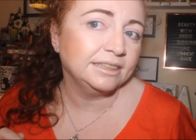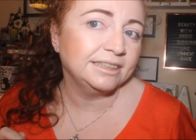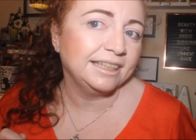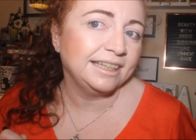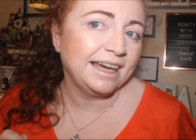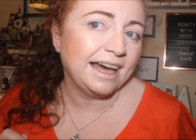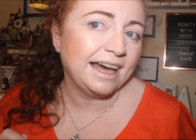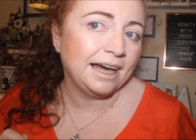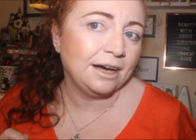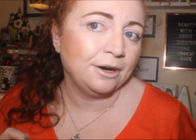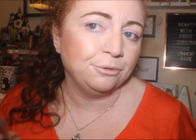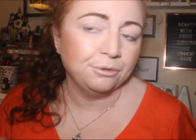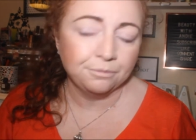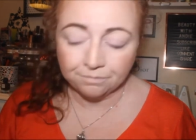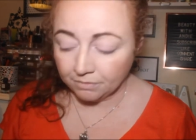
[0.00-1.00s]
you see
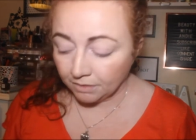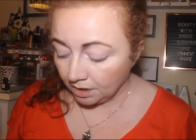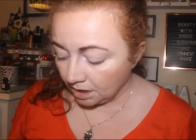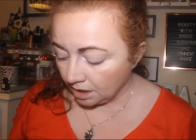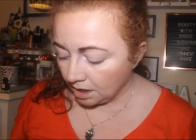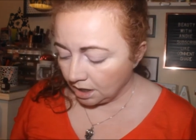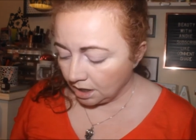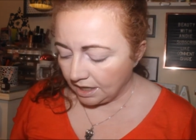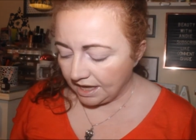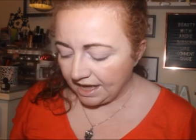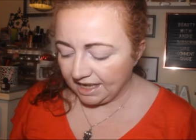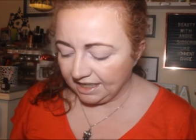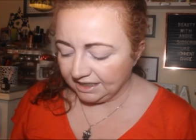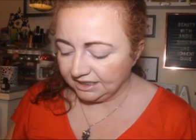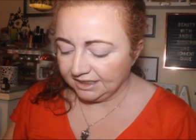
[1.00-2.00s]
how
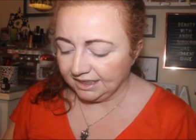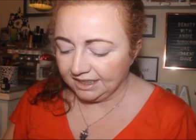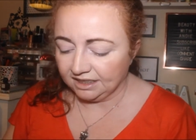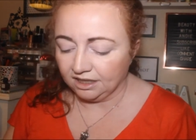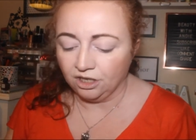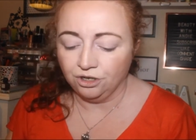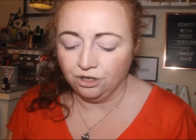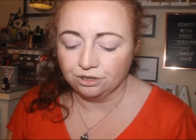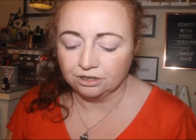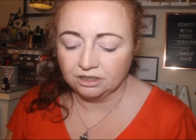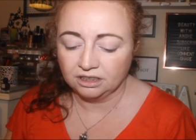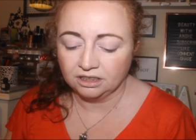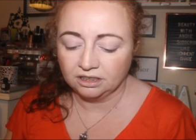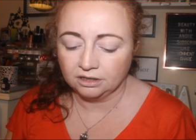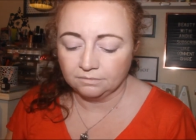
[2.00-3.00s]
icy it
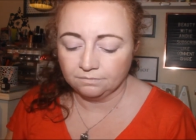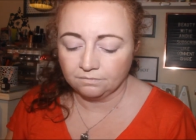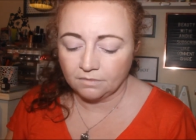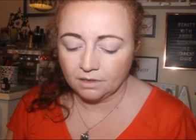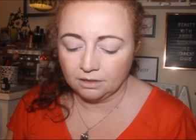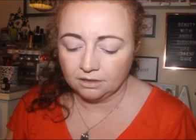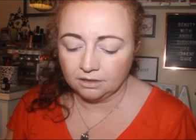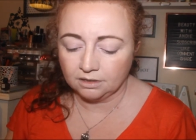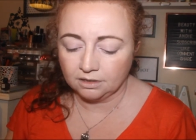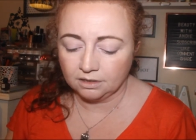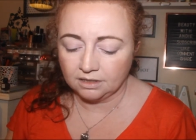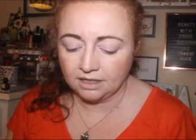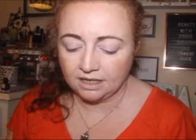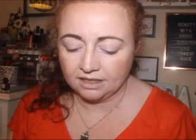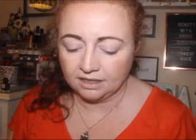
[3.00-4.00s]
looks
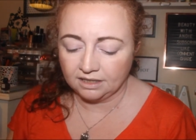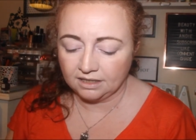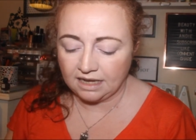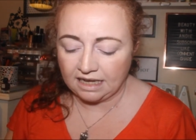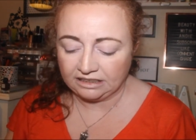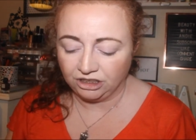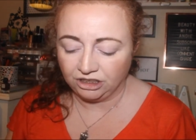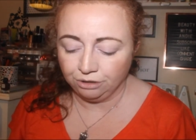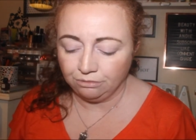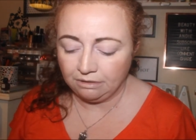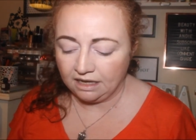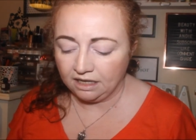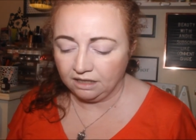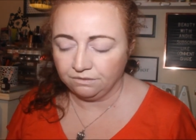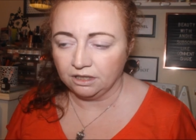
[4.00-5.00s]
I do
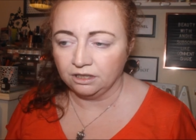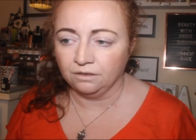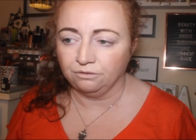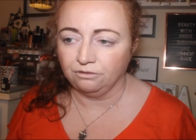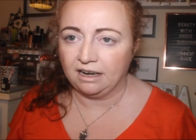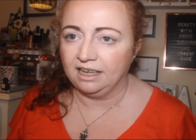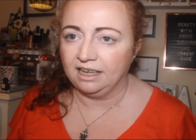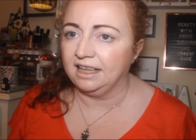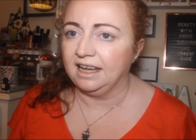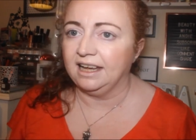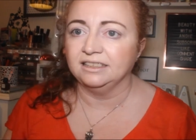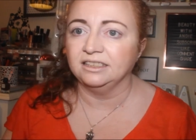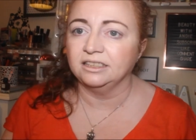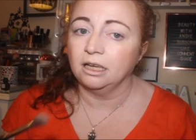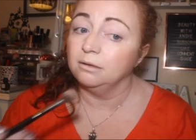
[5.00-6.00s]
have another
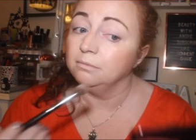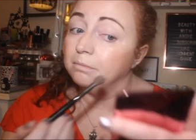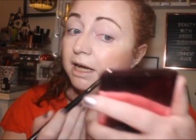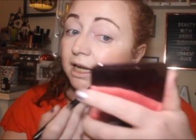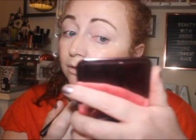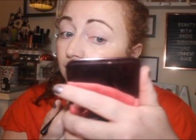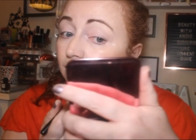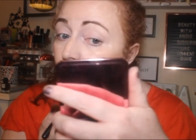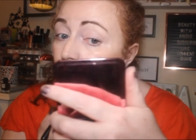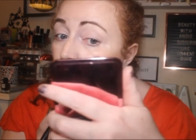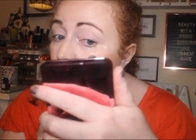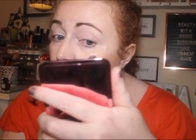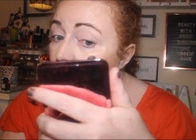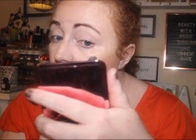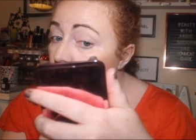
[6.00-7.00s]
highlighter by Wet n
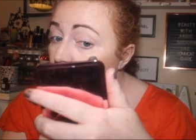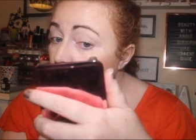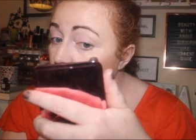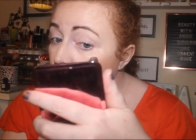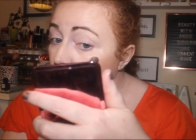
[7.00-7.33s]
Wild